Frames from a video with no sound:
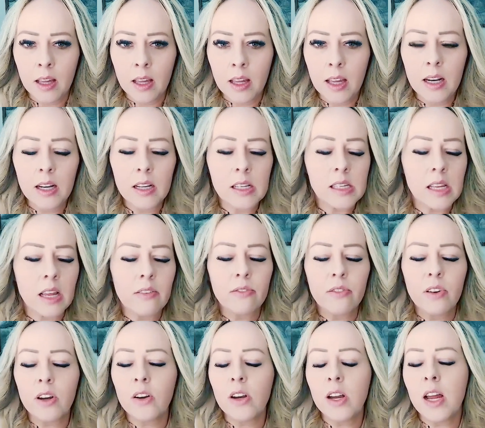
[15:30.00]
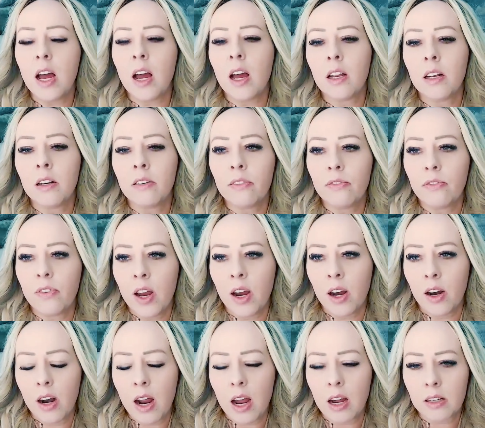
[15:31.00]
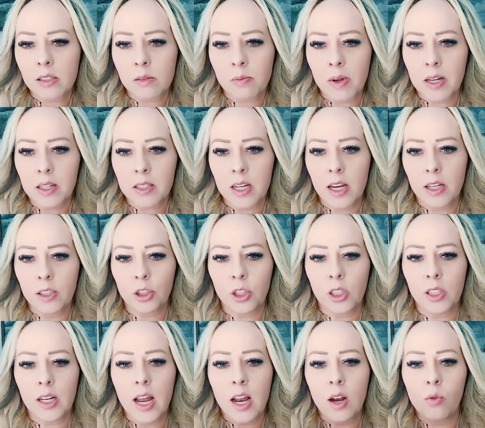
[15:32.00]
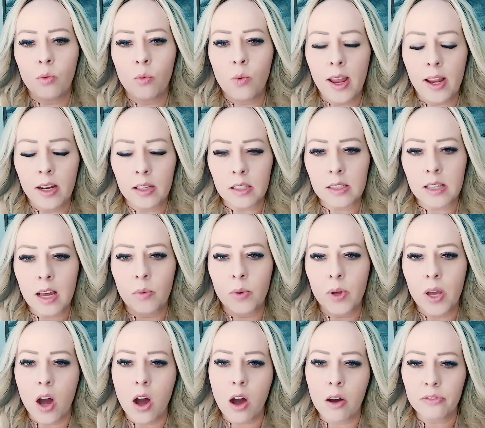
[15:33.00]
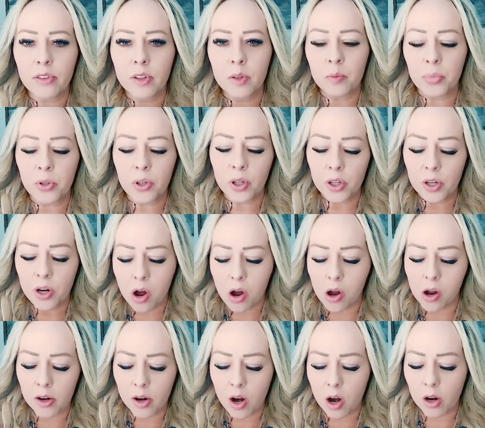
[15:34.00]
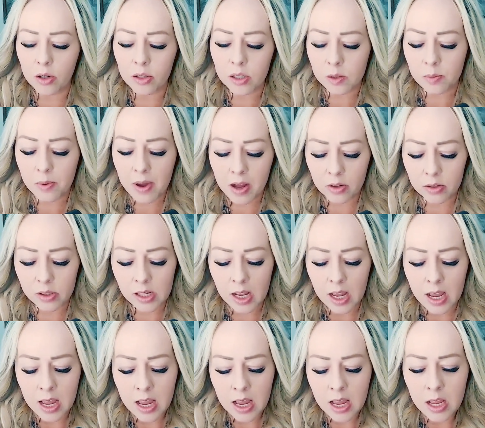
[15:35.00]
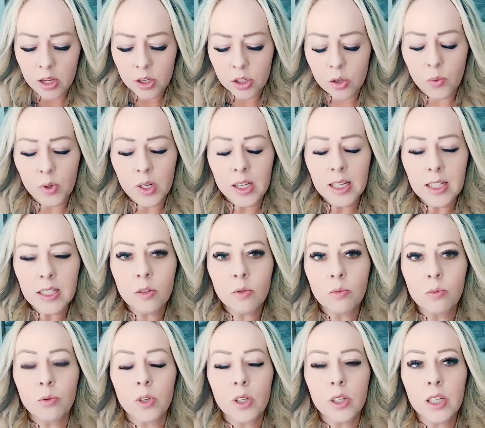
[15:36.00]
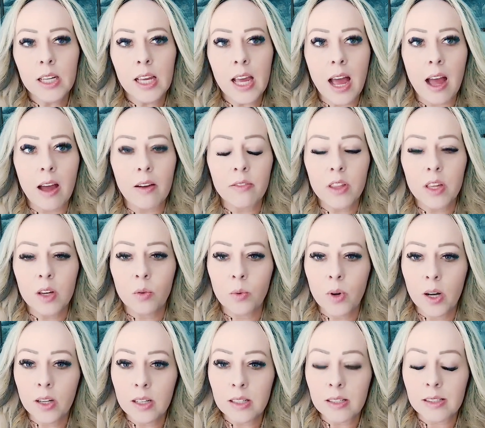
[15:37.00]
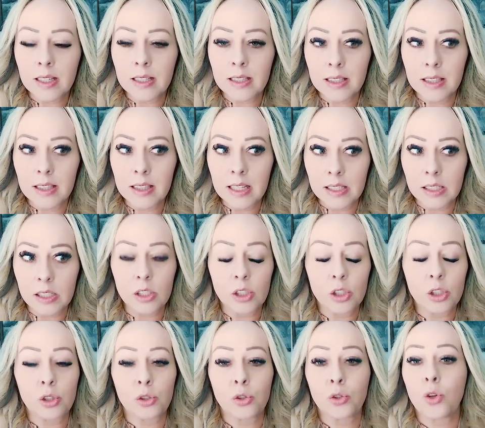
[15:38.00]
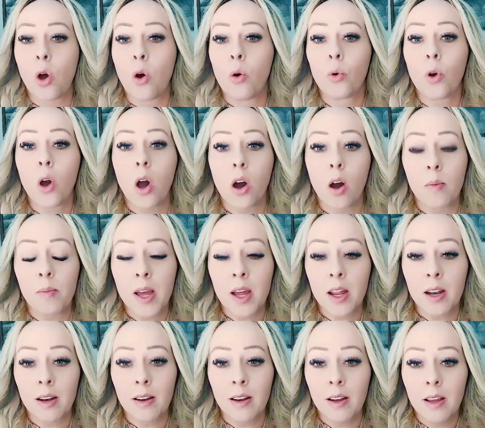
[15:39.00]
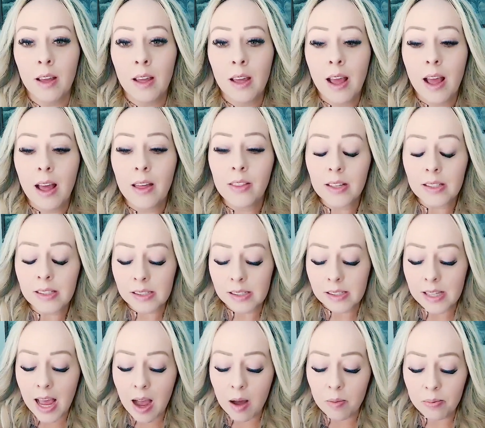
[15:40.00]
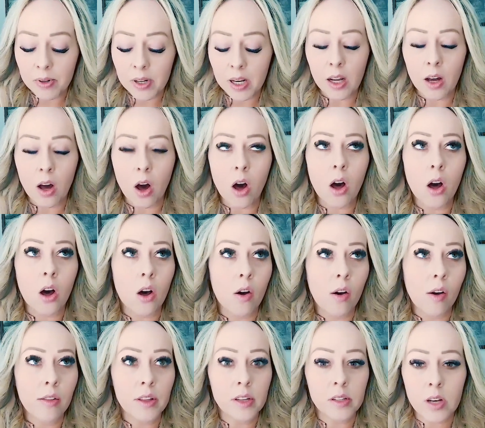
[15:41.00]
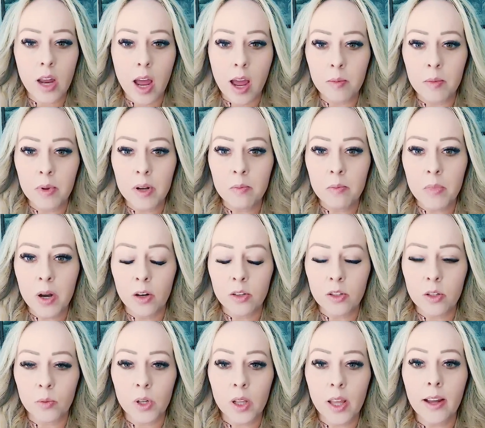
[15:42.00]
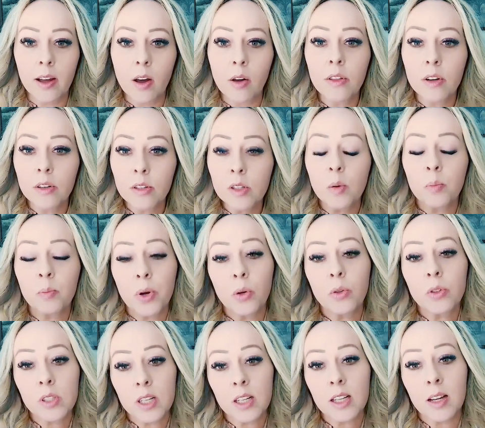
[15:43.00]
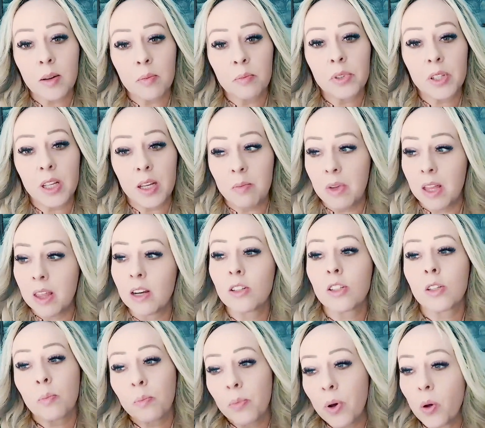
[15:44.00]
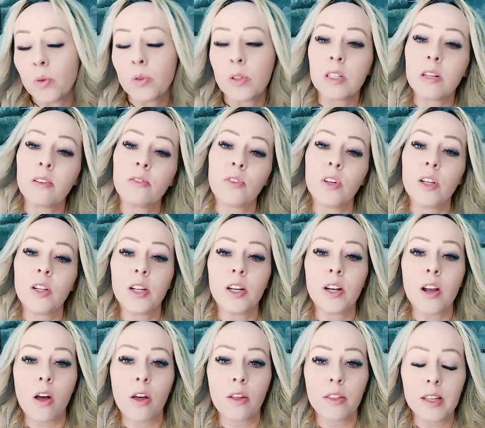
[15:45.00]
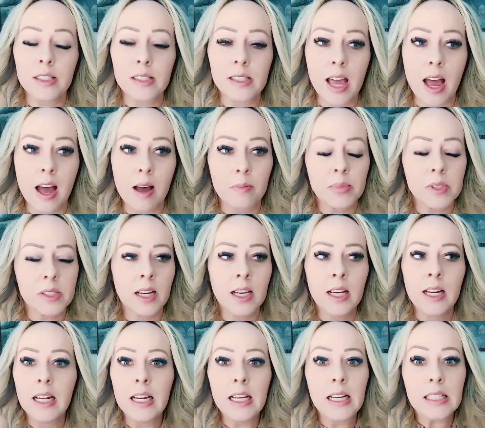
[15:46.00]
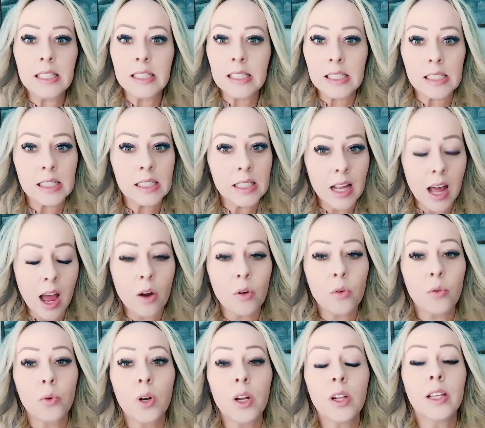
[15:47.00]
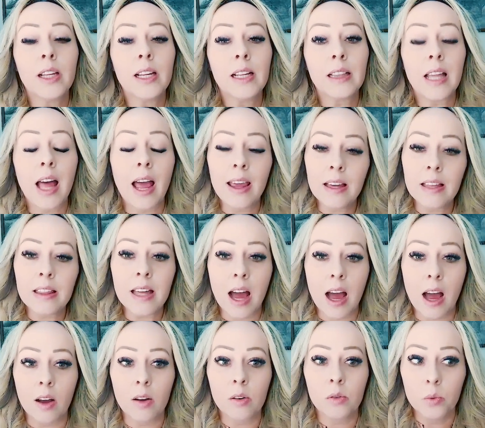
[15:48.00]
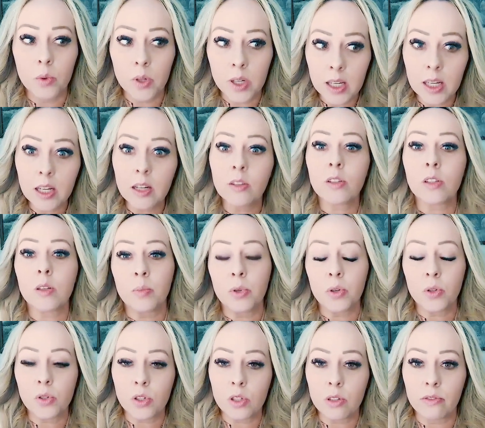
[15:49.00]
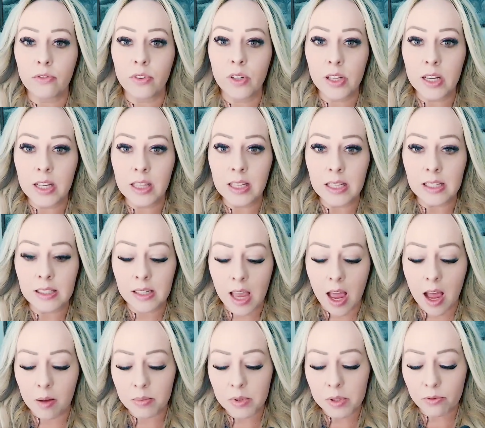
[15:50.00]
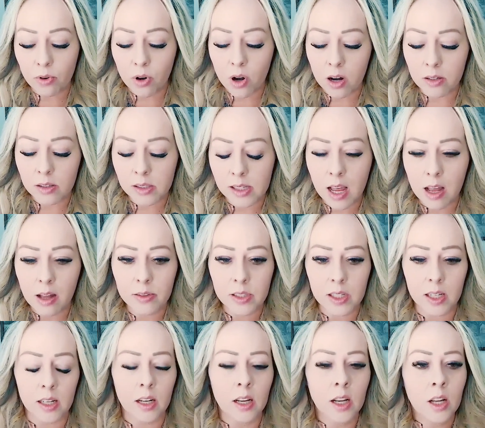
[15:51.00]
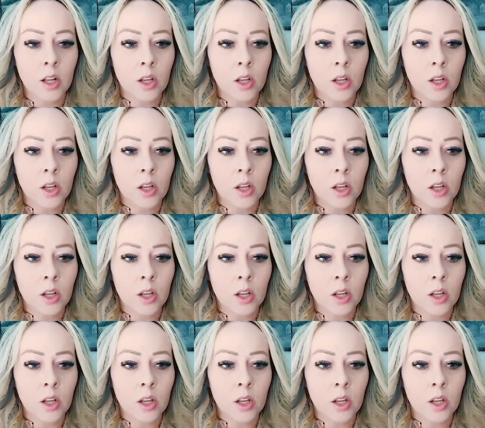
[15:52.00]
It is a very unfair expectation and weight that we often put on our spouse. So we need to really have the awareness that this is so common. And this is happening all the time in marriage. And we're like, oh, they're supposed to complete me. They're supposed to fill in all these gaps. It's not really like that. We are supposed to fill in these gaps for ourselves. And